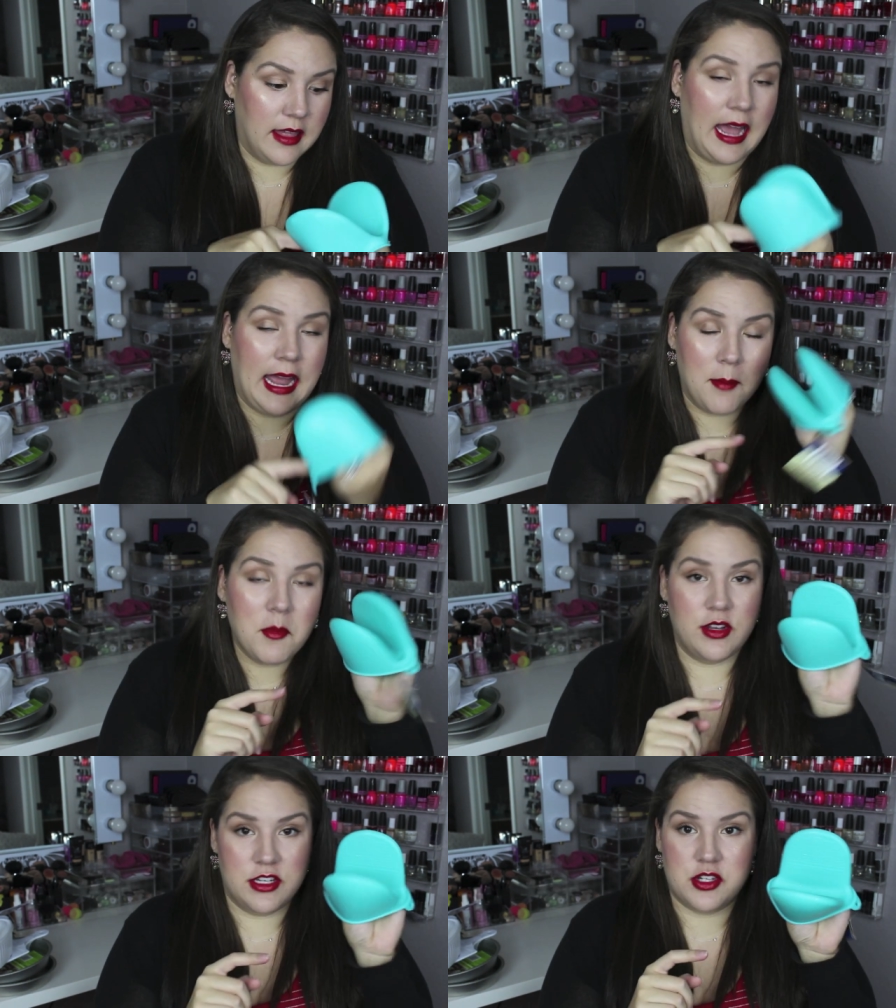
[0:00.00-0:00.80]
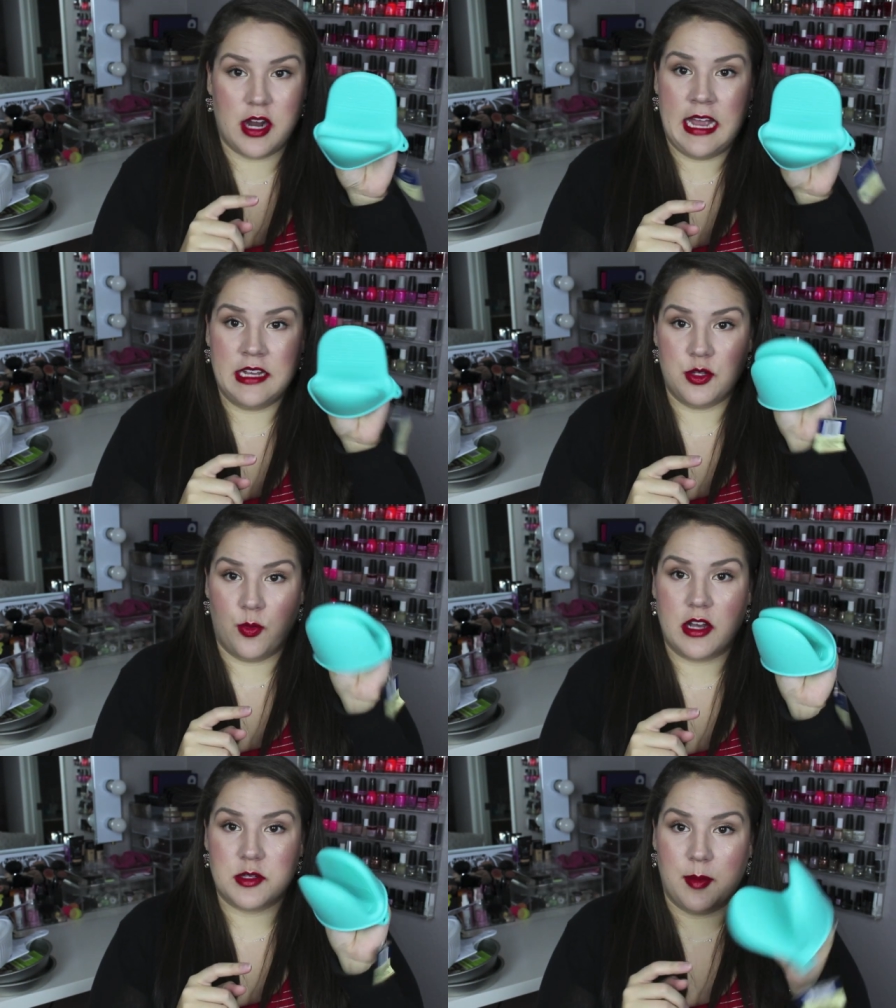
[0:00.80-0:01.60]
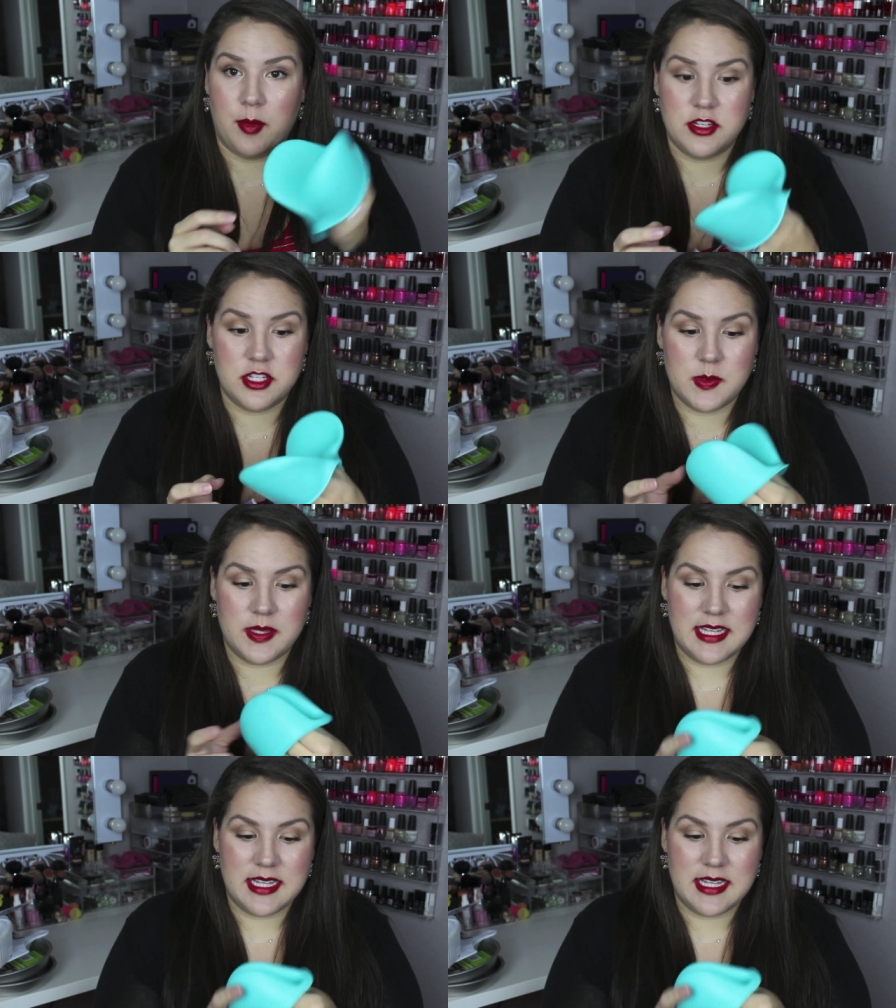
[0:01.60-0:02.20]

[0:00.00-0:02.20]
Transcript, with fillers: I am going to try to wash my brushes with